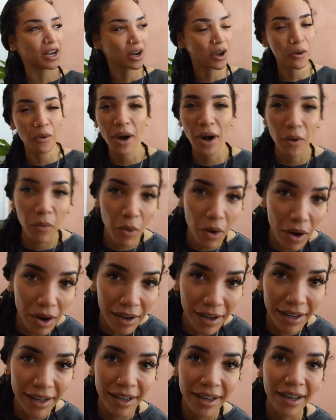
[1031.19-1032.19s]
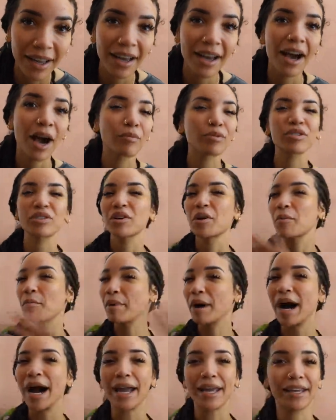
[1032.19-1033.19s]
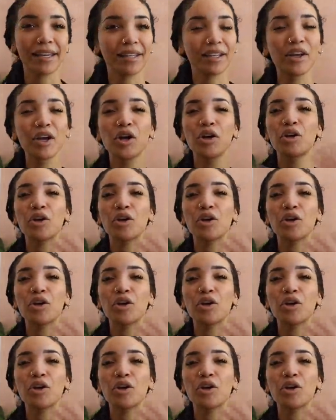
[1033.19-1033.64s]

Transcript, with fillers: know I want it, I'm just gonna buy it.